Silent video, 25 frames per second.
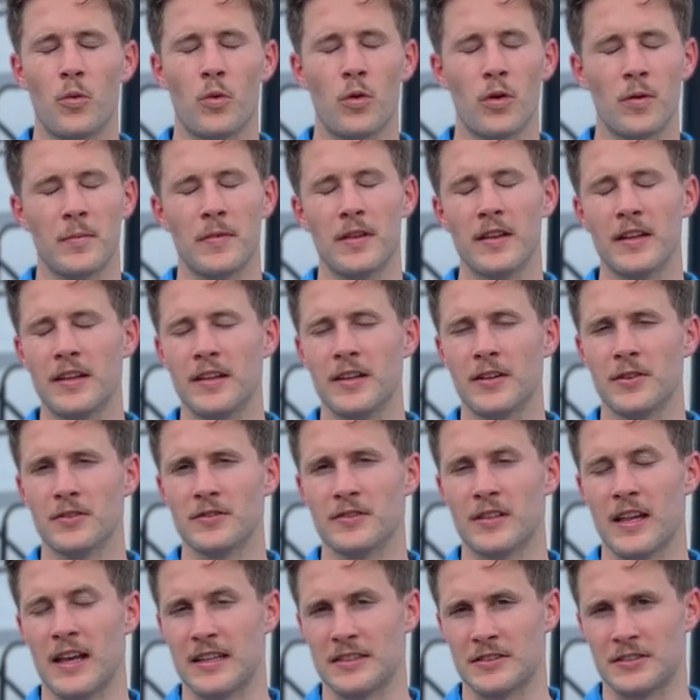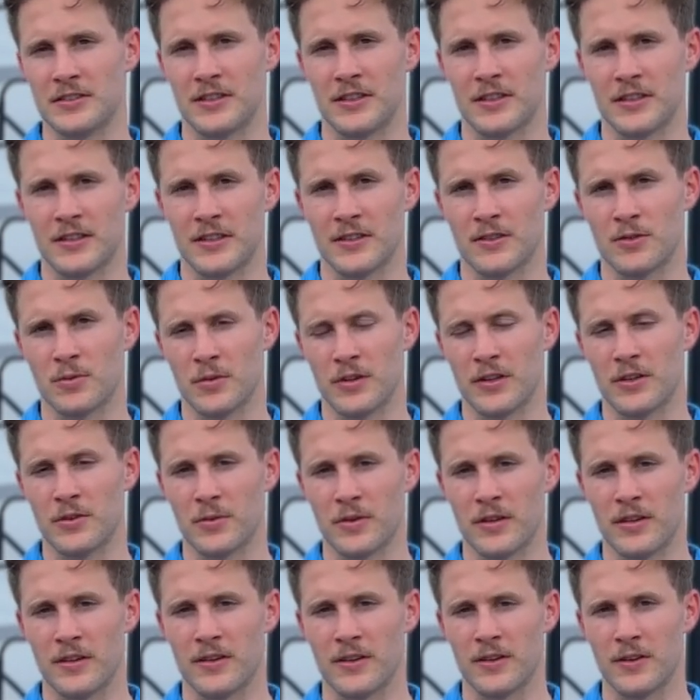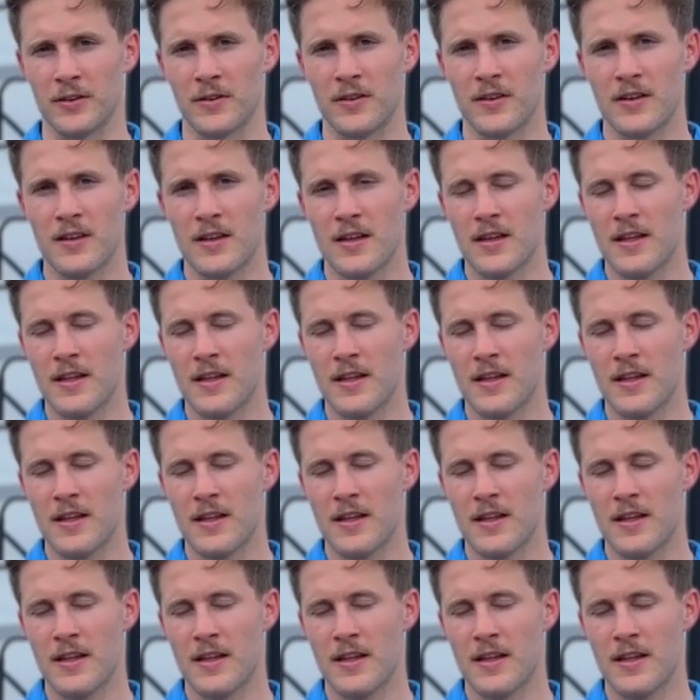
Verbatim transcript: were millennials last year in 2022?